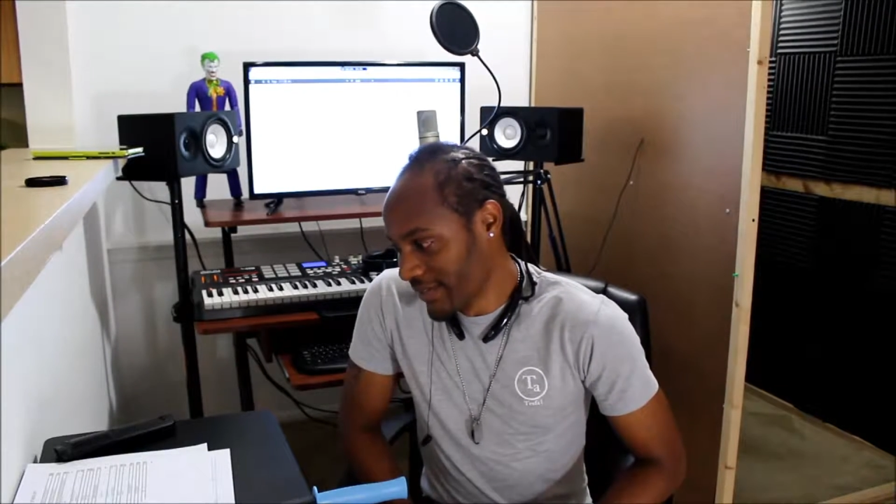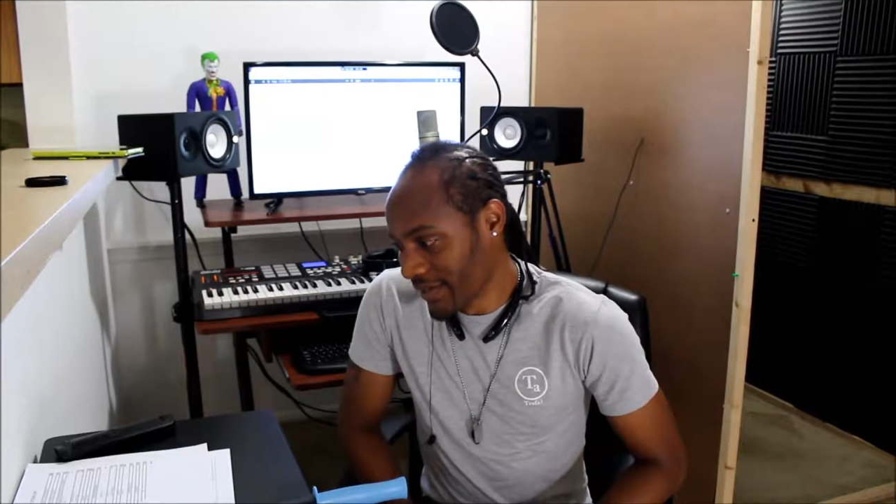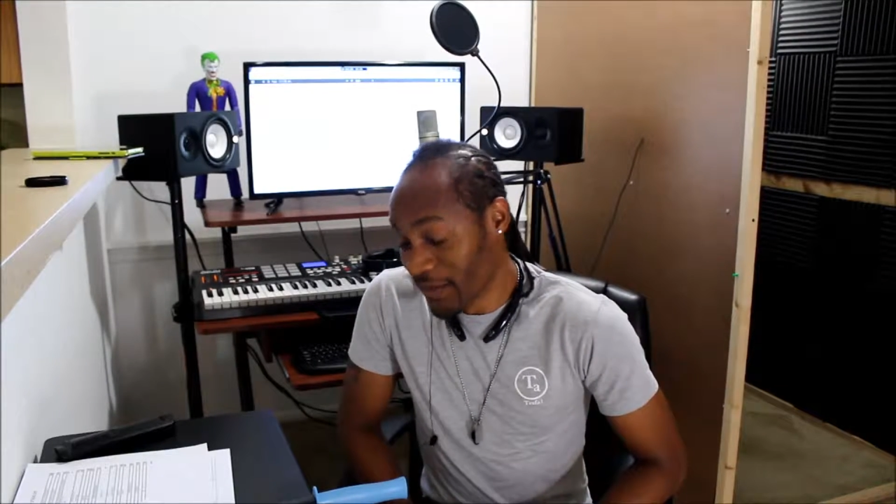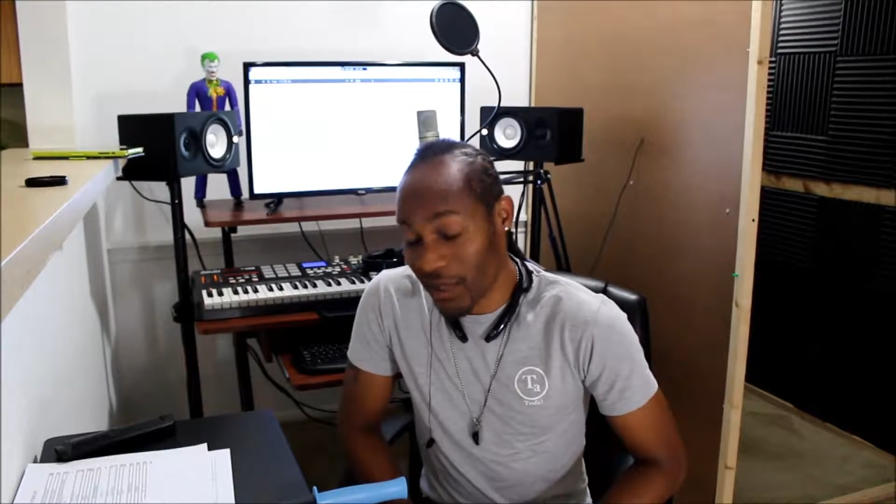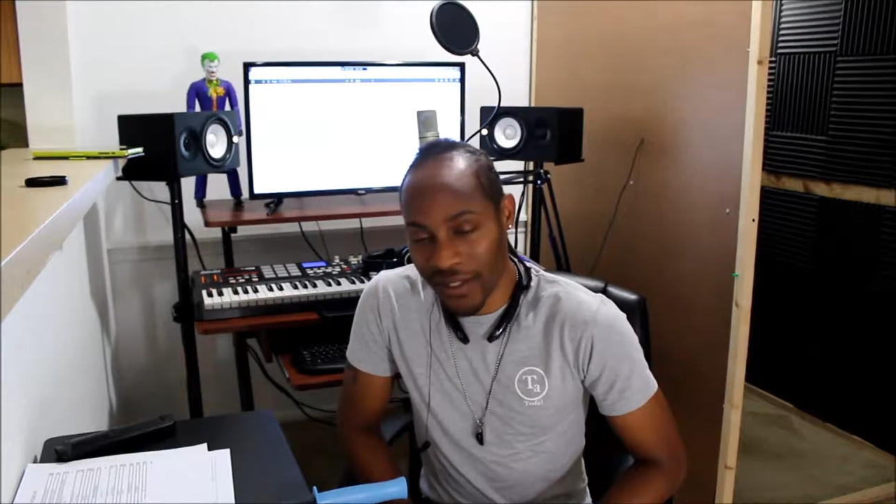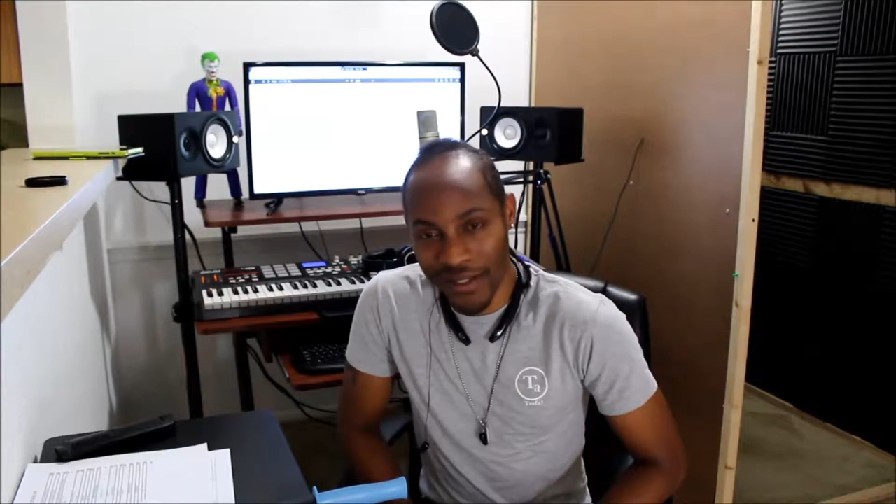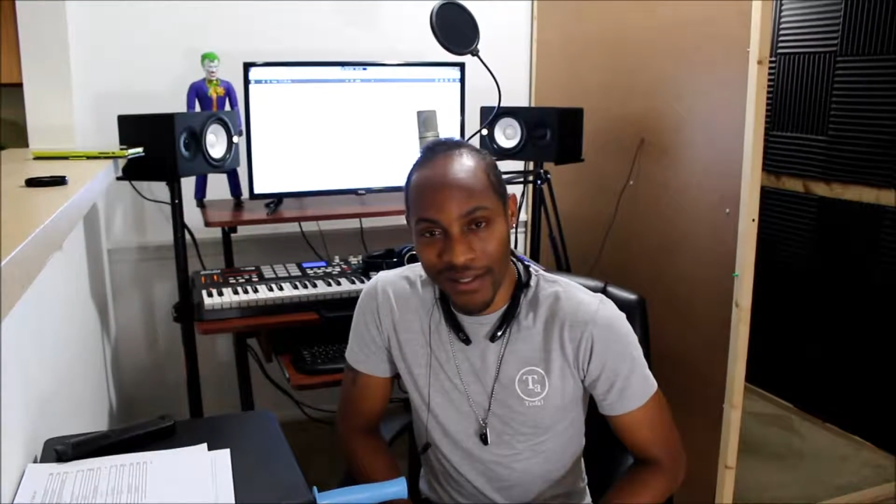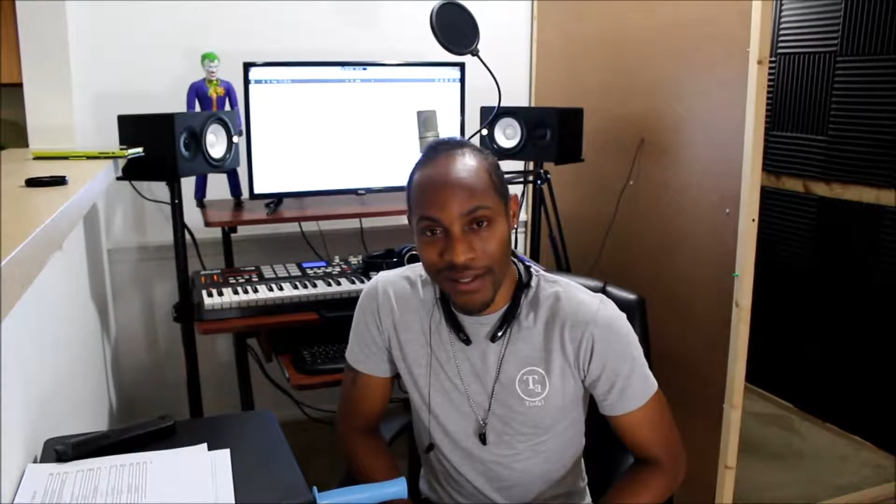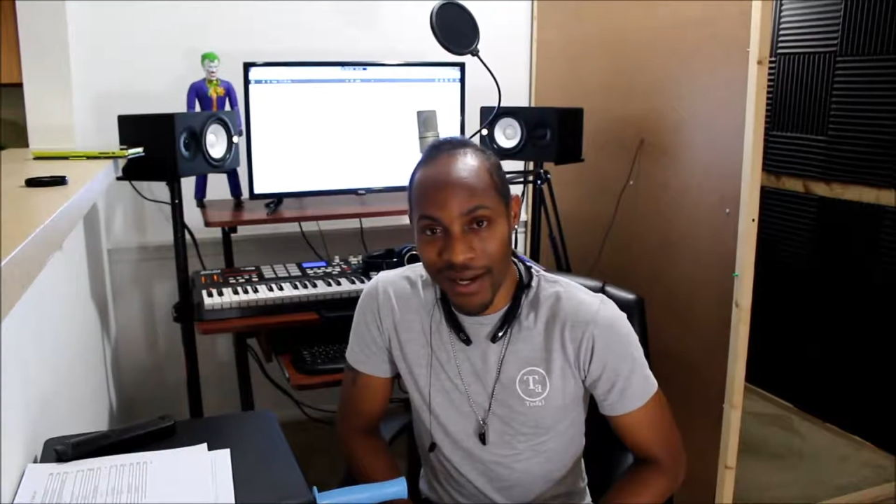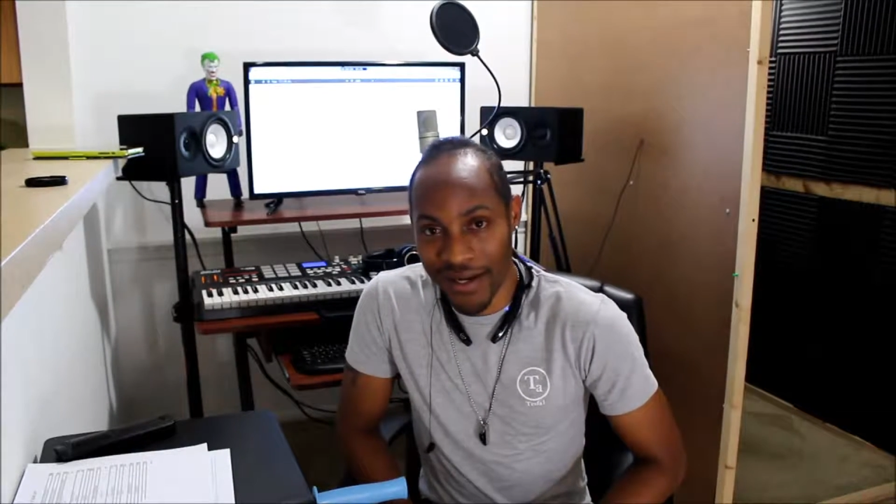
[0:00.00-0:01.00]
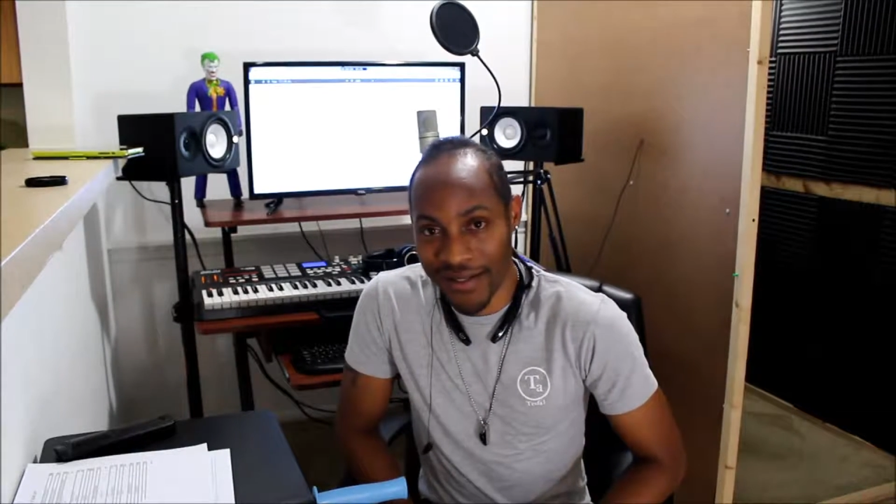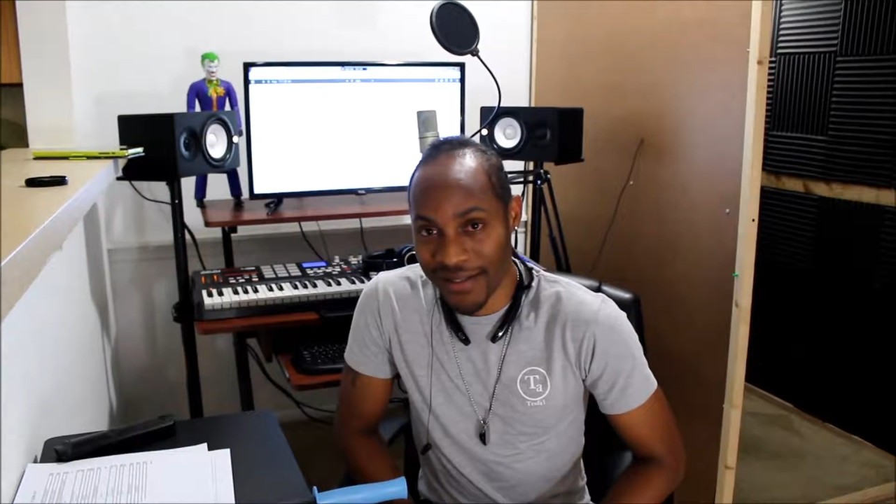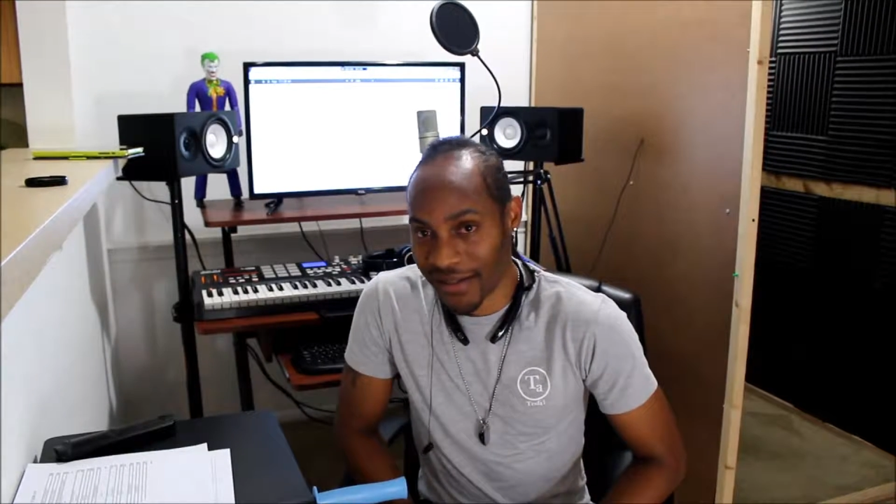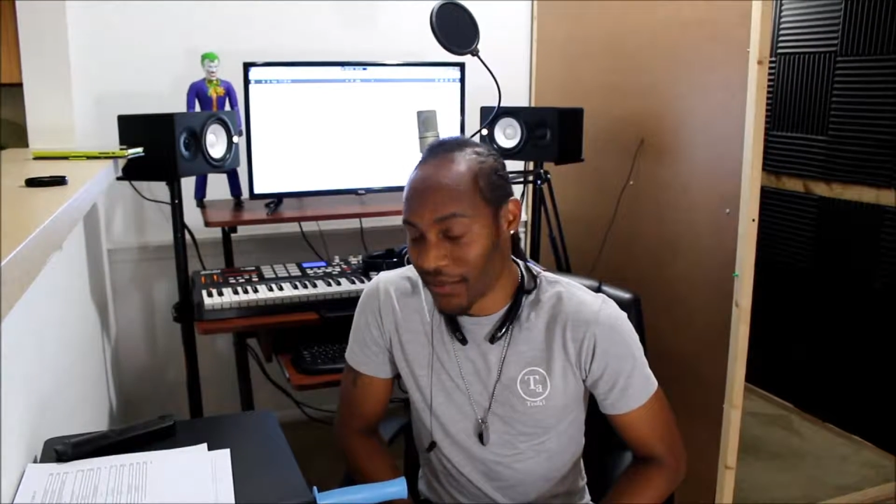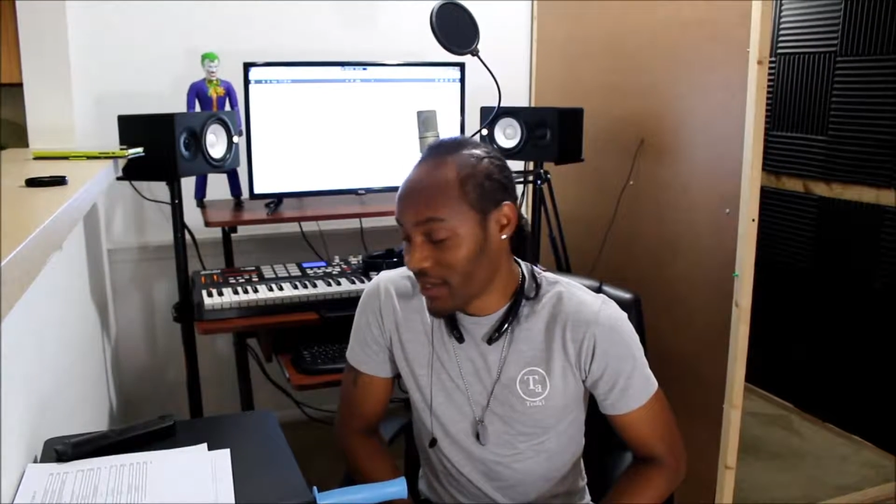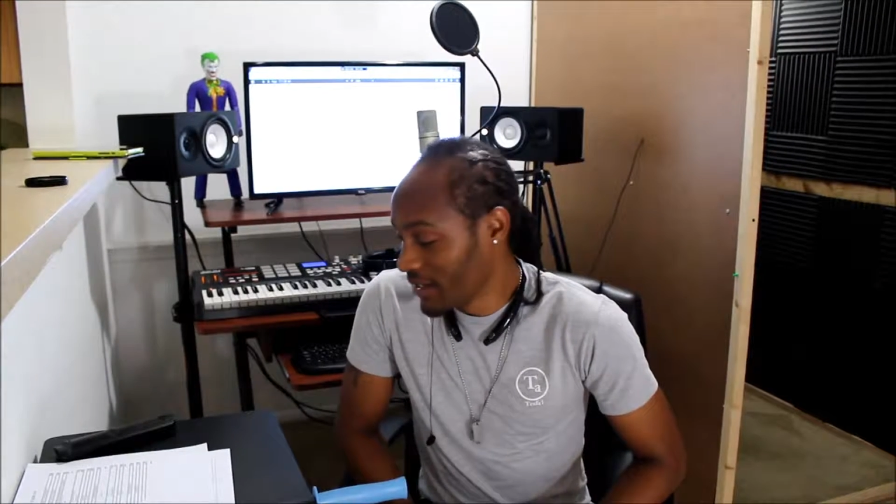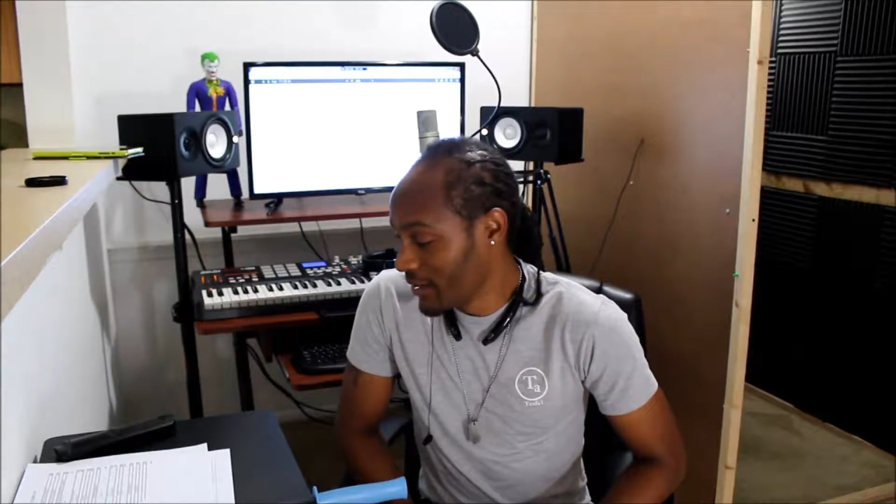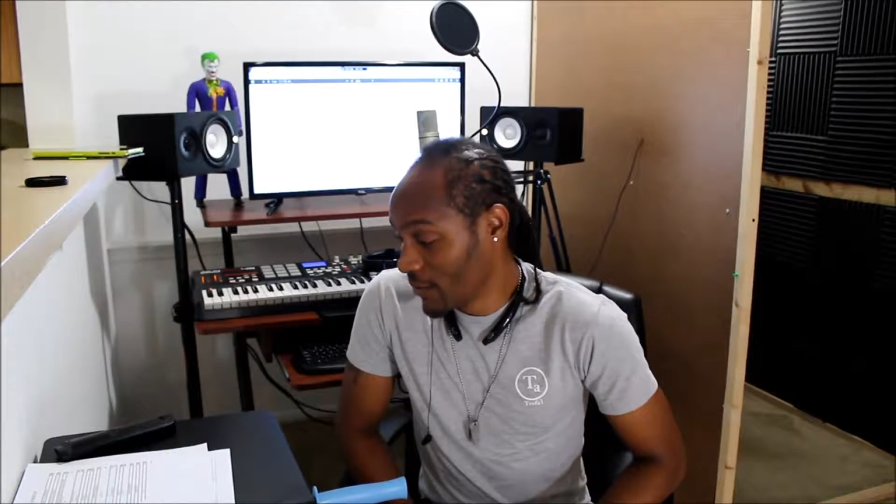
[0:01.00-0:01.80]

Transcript: I mean, honestly, man,